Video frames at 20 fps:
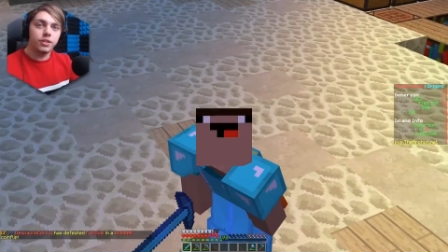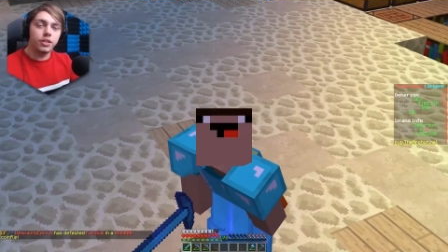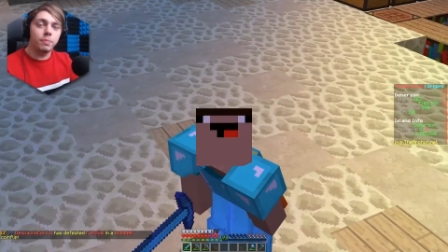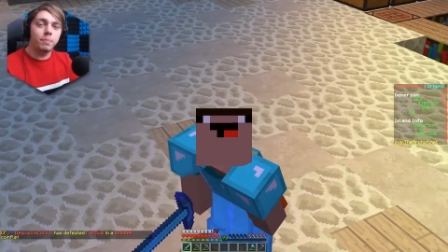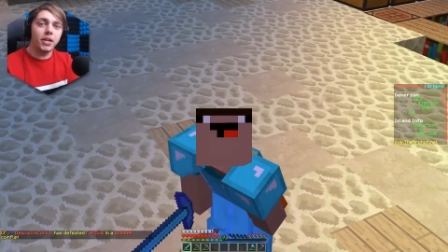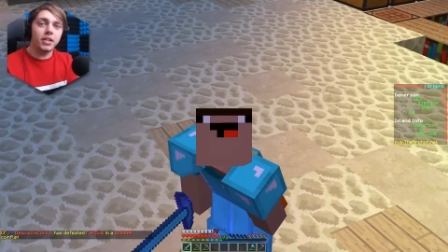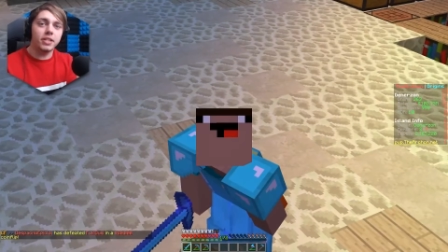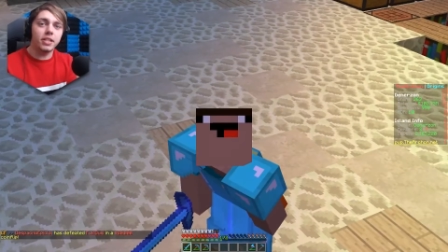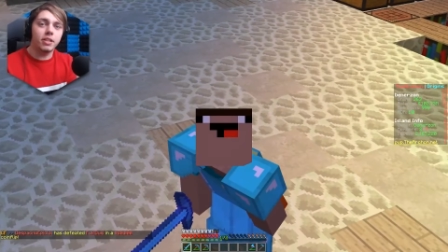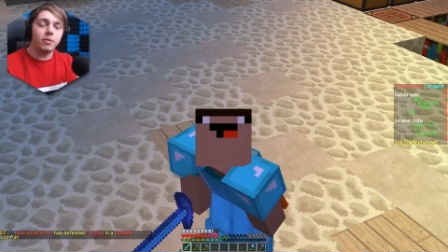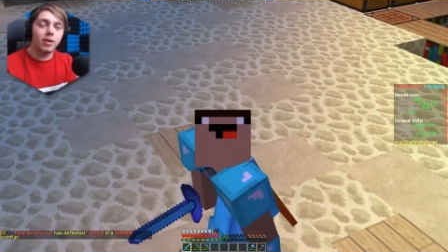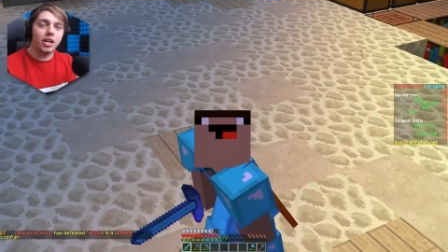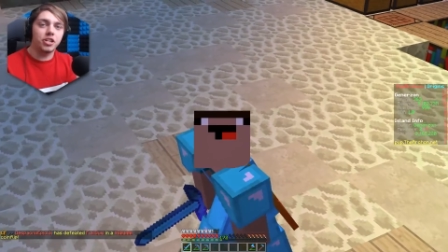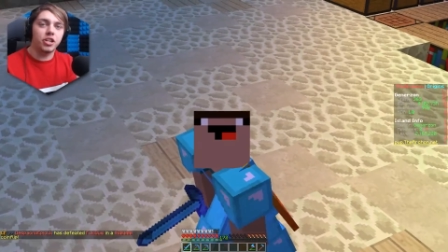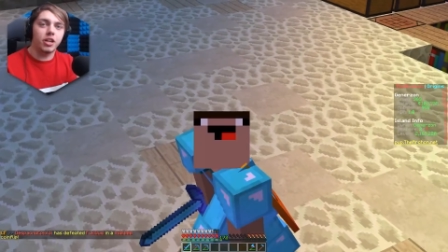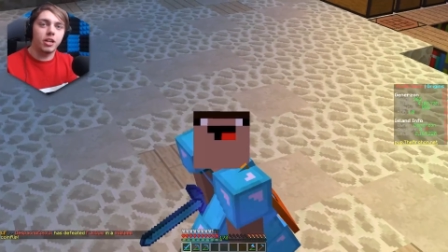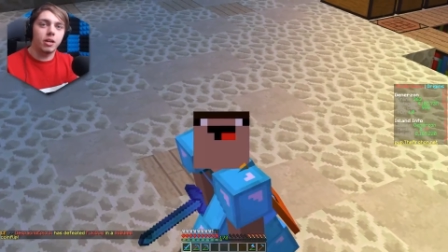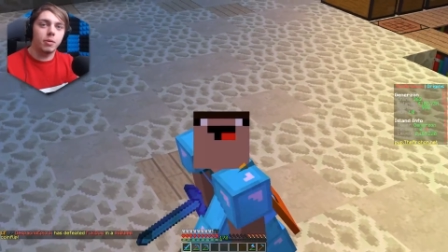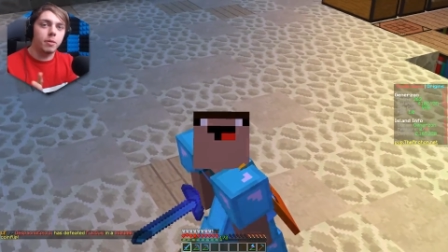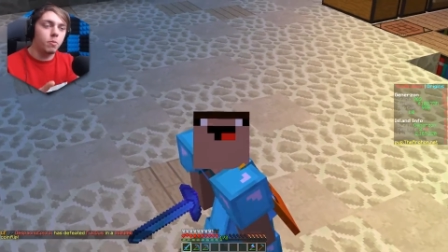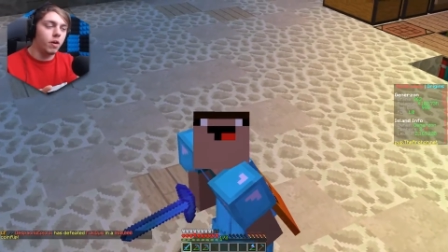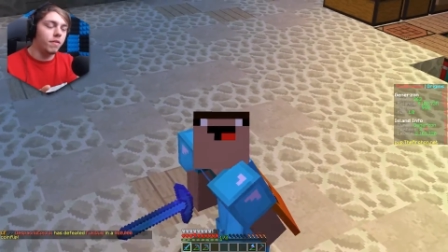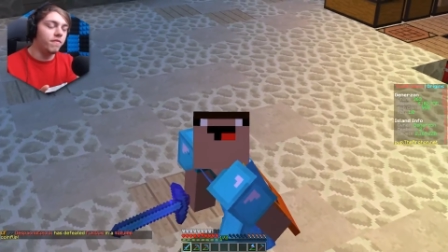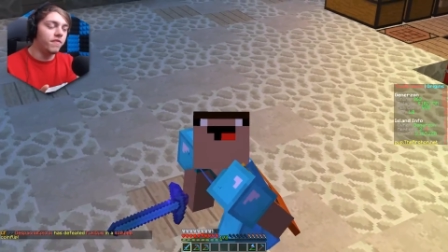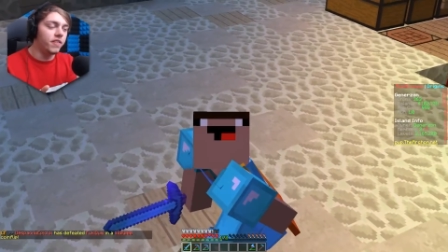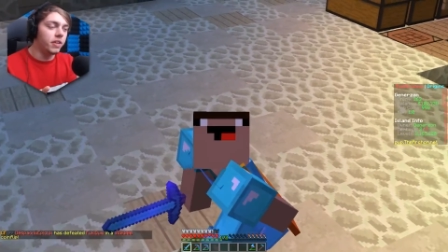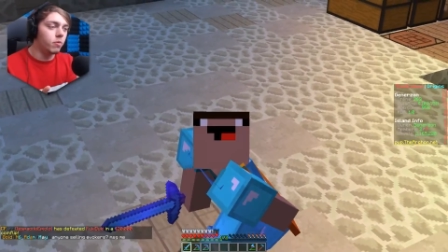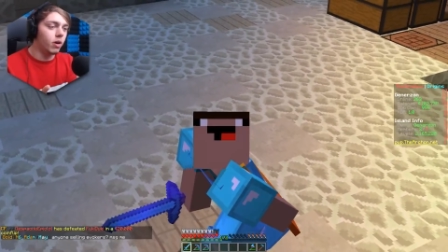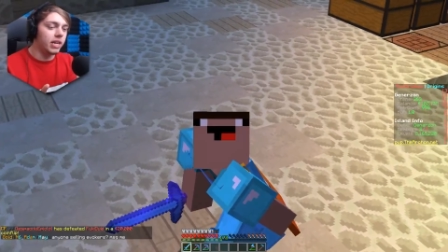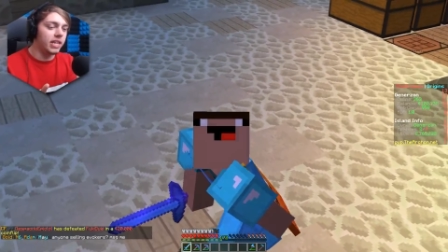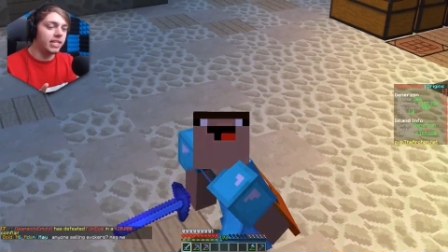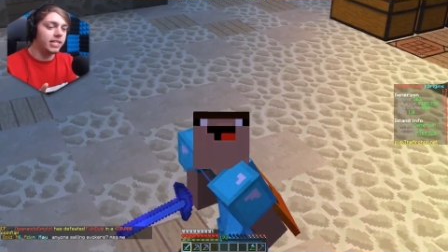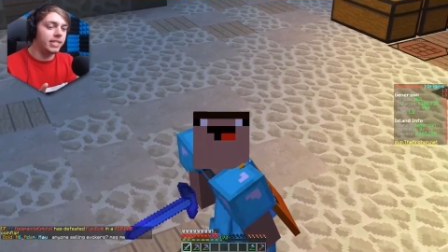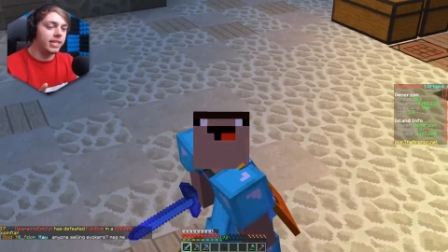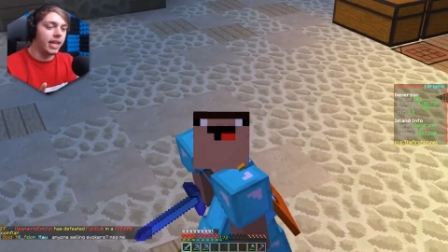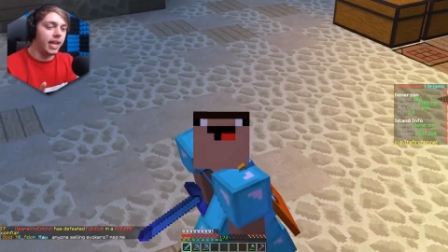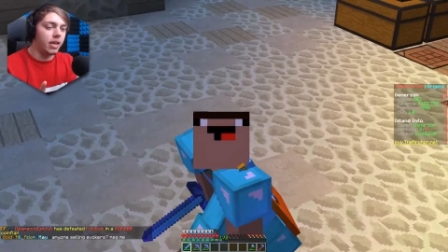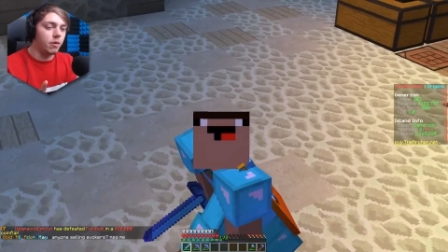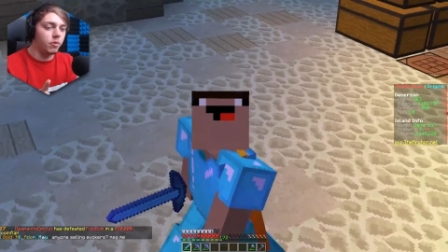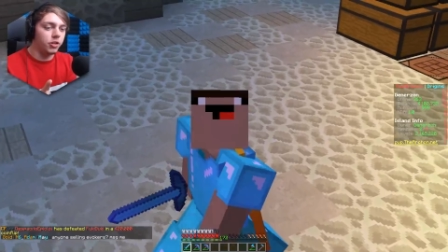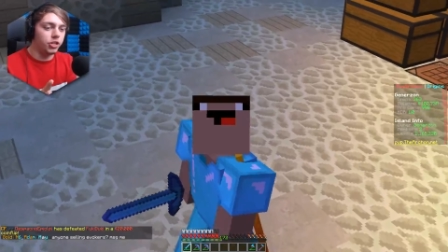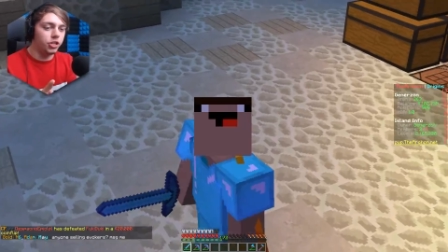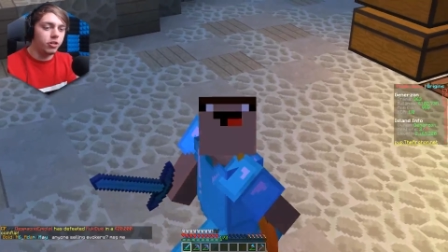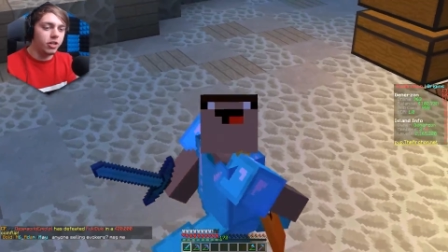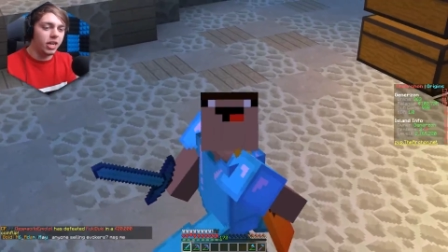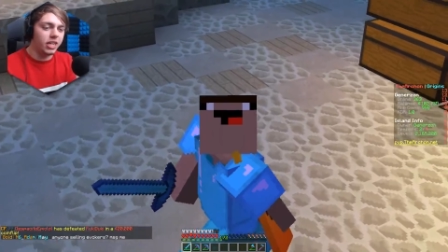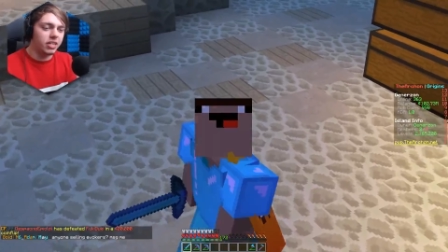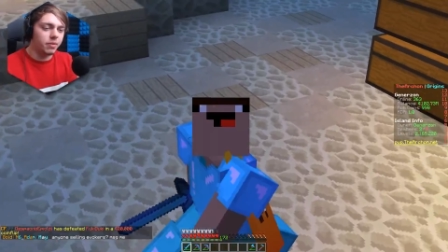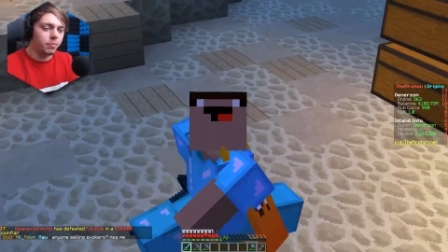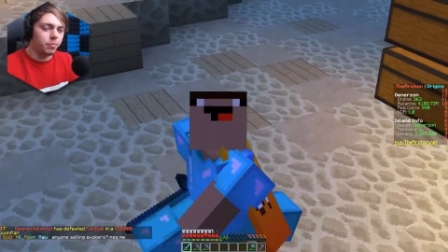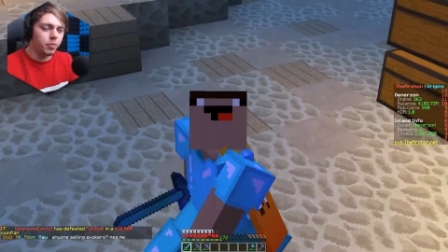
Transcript: So the person that we're actually gonna be one v one-ing today, which you guys